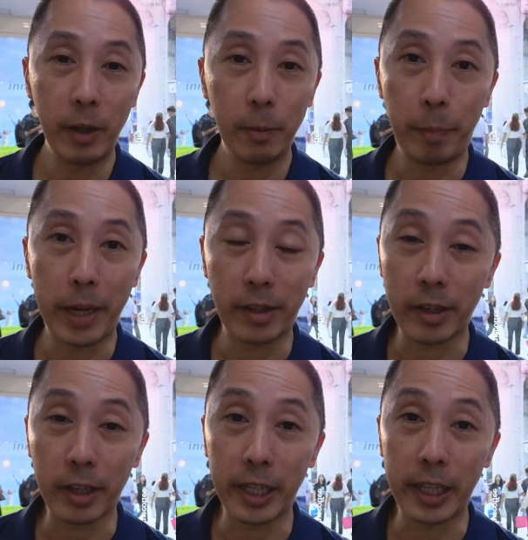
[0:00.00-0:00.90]

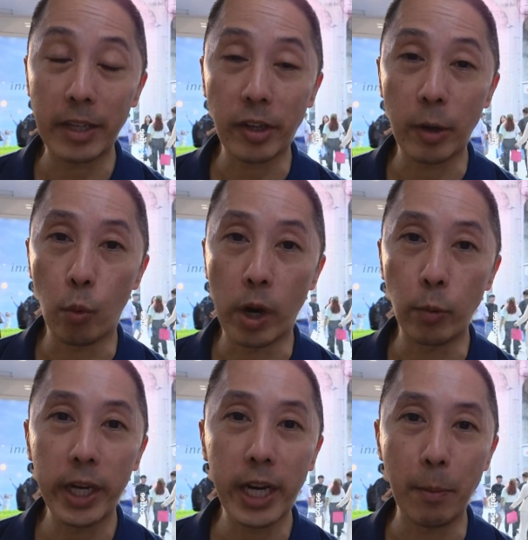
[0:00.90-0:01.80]
basically less than 1
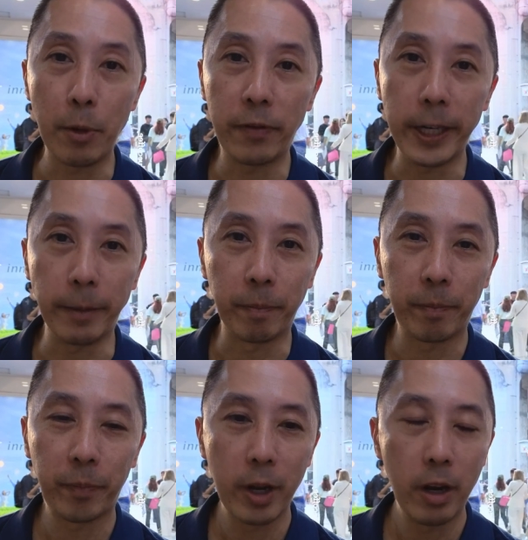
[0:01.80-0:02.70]
week I moved in.
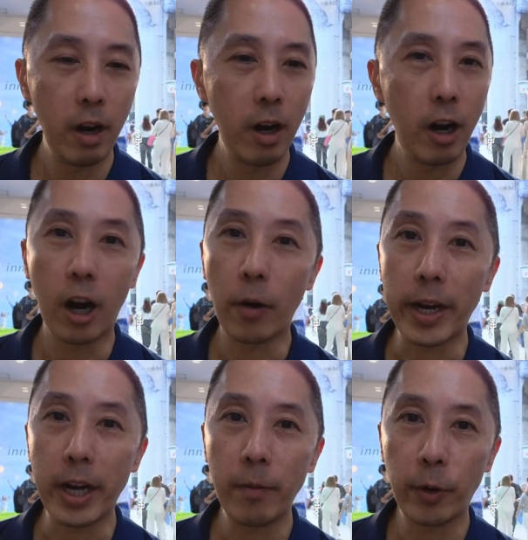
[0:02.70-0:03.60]
All right,
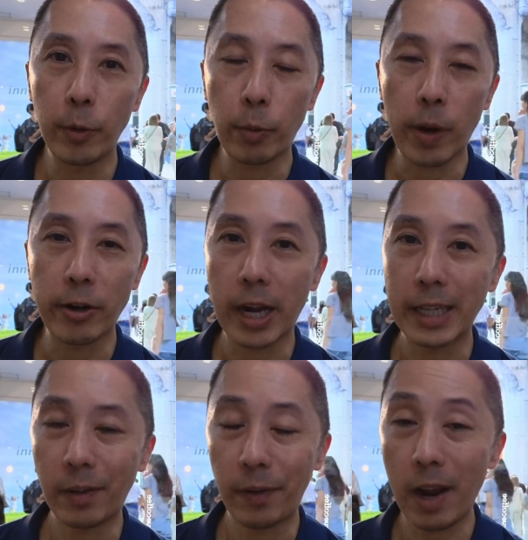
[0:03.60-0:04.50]
Humphrey with Router Gods.
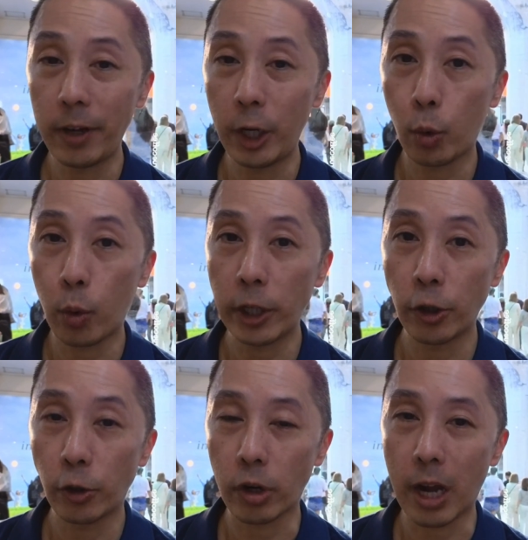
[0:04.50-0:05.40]
If you have any
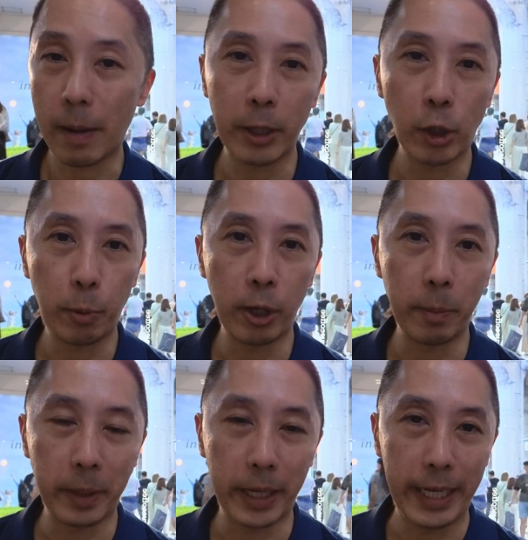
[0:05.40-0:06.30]
questions or comments, put
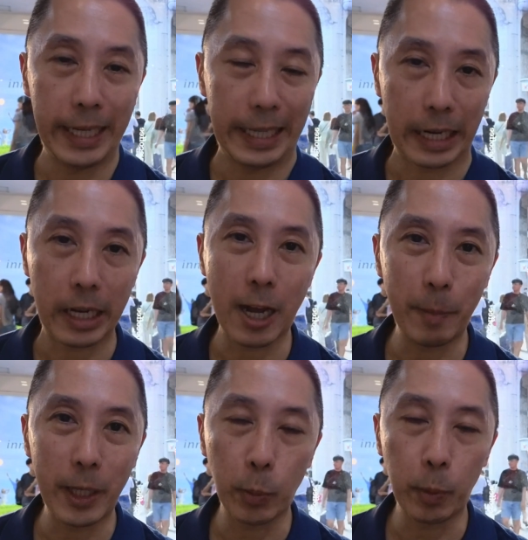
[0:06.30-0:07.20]
them in the
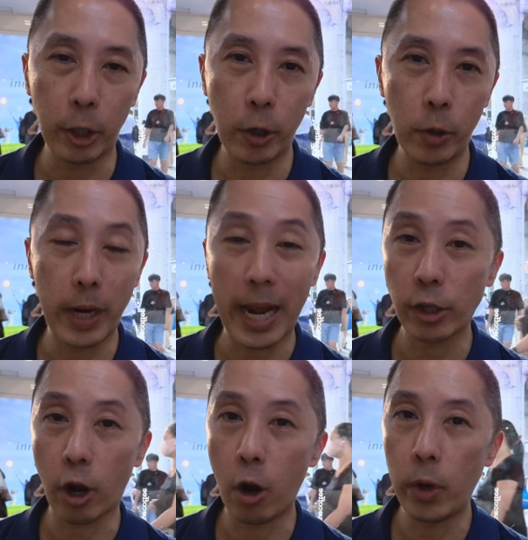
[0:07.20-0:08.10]
comments below. As
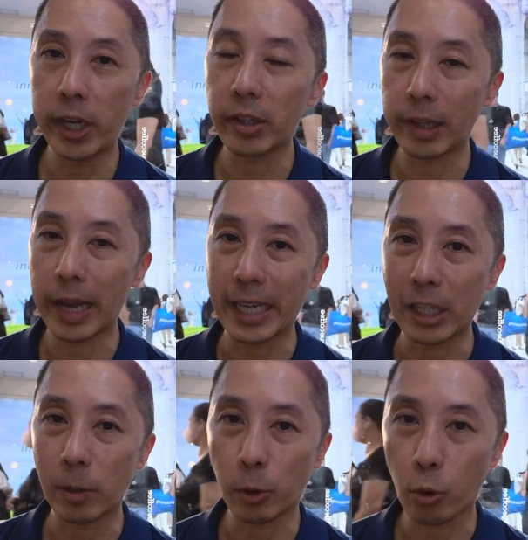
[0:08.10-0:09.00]
always, like and
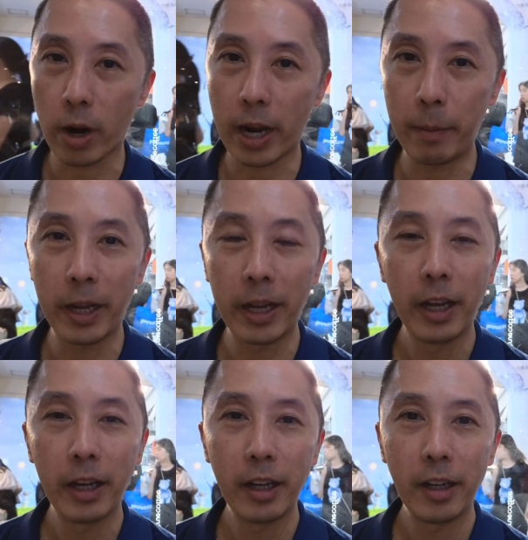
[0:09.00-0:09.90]
subscribe.
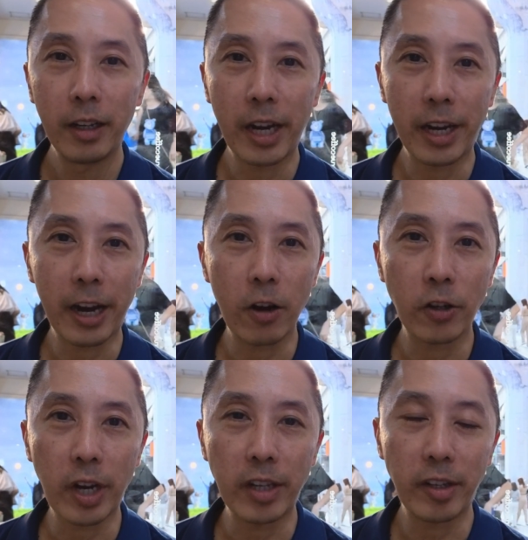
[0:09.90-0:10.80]
Take care,
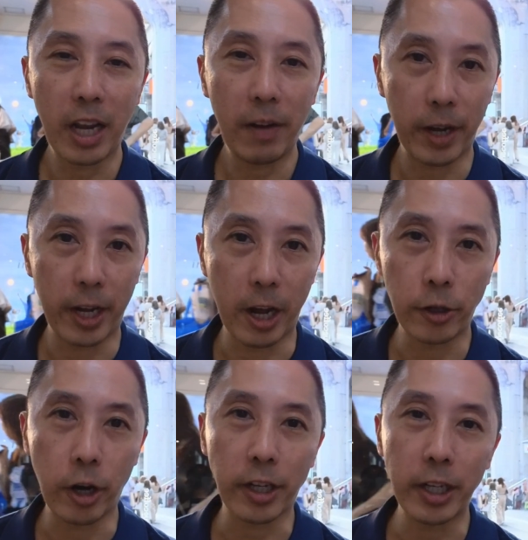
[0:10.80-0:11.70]
stay safe, and I'll
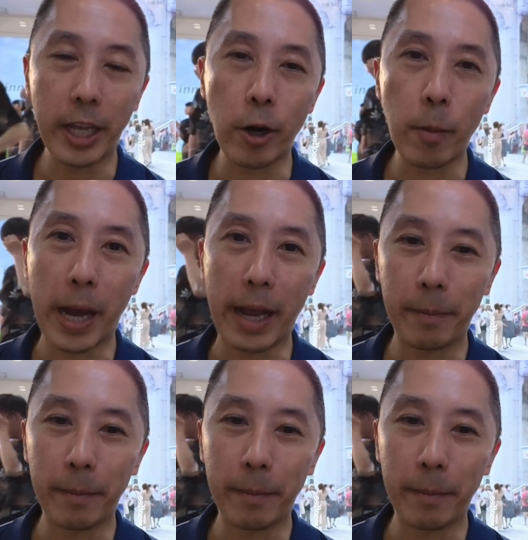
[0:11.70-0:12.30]
talk to you later. Bye.